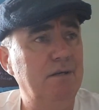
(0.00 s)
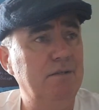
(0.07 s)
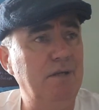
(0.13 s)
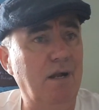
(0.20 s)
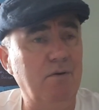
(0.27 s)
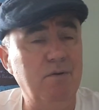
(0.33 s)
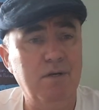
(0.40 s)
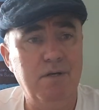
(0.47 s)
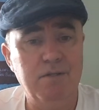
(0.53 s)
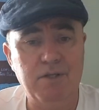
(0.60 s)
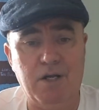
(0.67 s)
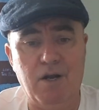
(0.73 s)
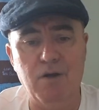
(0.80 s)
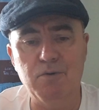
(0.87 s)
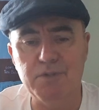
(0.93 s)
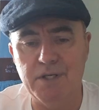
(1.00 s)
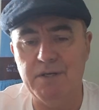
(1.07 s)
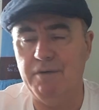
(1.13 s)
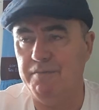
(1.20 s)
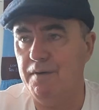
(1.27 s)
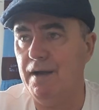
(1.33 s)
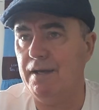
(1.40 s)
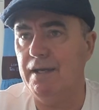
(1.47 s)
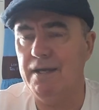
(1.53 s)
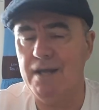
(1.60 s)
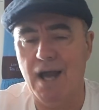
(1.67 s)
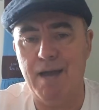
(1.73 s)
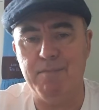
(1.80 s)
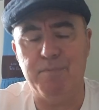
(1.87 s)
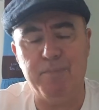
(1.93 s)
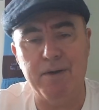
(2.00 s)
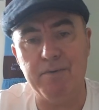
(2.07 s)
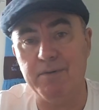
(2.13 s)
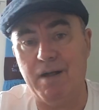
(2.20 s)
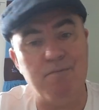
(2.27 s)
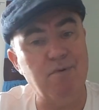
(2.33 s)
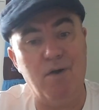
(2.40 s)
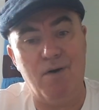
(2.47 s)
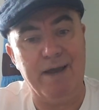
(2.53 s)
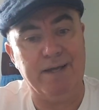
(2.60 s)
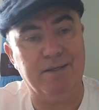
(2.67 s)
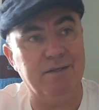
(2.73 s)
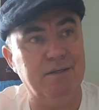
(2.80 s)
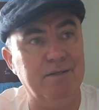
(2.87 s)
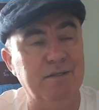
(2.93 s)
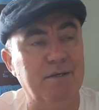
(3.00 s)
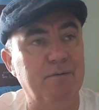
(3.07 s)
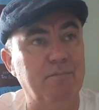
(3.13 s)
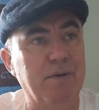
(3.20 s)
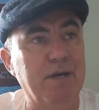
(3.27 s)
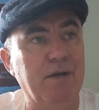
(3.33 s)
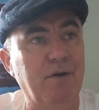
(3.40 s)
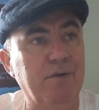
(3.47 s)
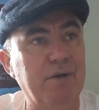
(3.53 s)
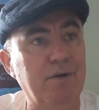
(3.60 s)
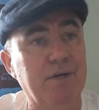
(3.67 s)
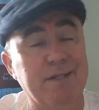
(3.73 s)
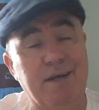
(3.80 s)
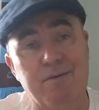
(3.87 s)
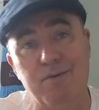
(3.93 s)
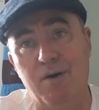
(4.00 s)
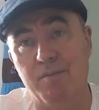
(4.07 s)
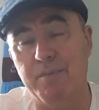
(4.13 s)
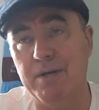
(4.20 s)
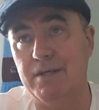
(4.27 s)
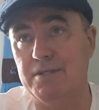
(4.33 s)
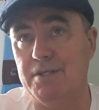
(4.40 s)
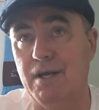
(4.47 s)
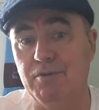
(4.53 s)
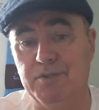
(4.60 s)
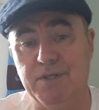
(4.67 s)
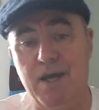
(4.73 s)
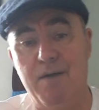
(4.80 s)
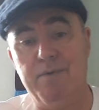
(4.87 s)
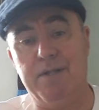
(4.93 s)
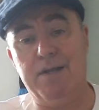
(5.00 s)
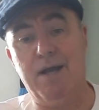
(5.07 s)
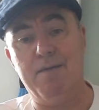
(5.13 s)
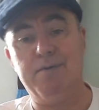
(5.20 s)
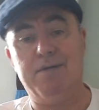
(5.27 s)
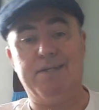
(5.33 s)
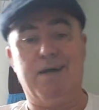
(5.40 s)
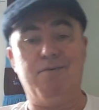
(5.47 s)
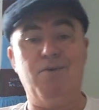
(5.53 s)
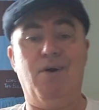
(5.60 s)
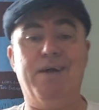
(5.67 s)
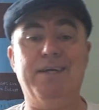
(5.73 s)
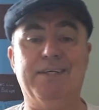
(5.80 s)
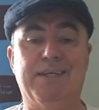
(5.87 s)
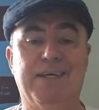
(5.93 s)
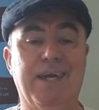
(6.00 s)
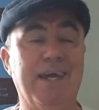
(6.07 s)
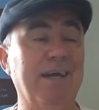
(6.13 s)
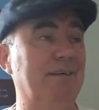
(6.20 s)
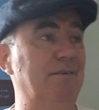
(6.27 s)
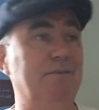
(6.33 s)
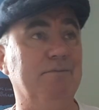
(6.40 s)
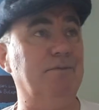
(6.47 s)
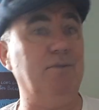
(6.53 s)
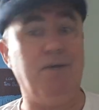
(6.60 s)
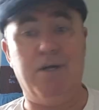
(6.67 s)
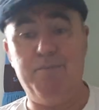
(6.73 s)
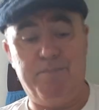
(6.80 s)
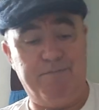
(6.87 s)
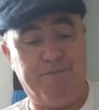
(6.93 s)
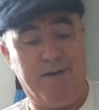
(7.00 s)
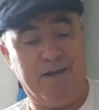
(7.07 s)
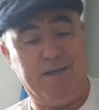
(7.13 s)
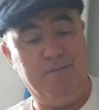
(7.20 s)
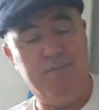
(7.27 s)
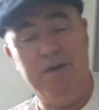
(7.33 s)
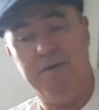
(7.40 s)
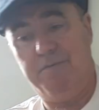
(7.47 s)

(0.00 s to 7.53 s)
You know, the clue's in the fucking name. If people don't like being on there, or don't like being associated with the name, or they don't like this gear, I'm not going to fucking be